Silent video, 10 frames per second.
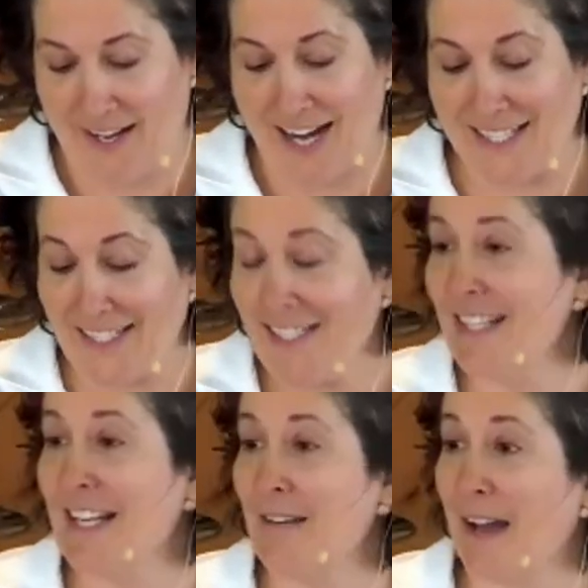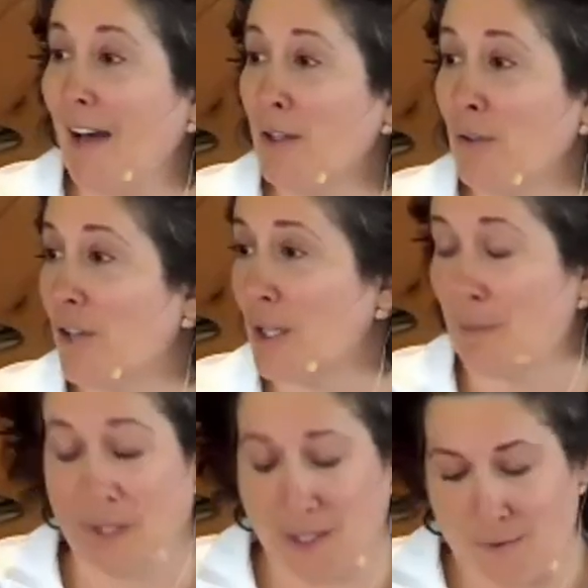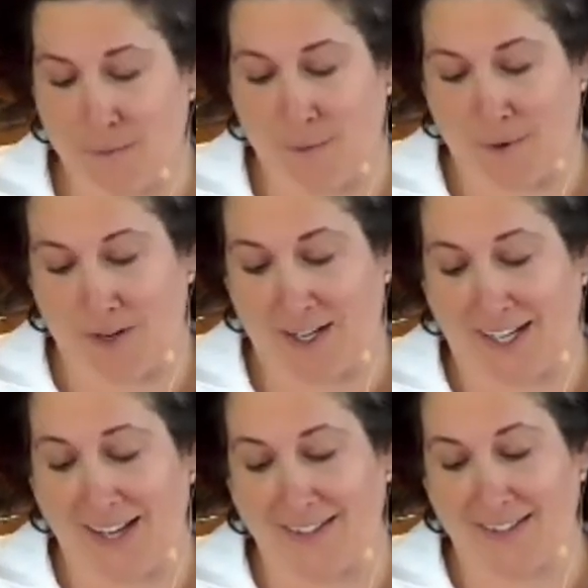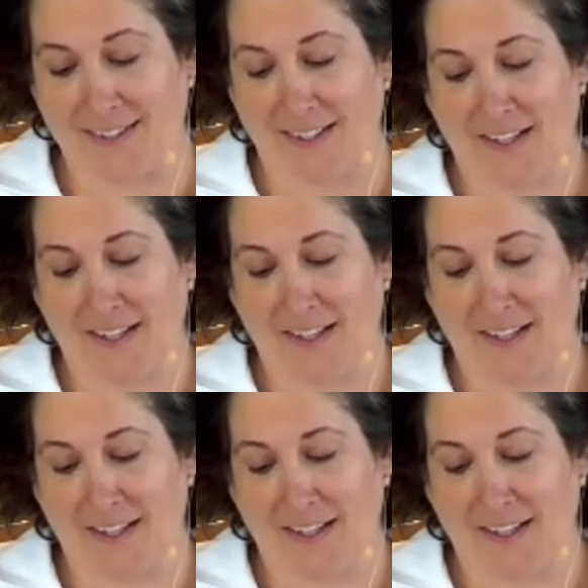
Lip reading: I didn't need value judgments for or against.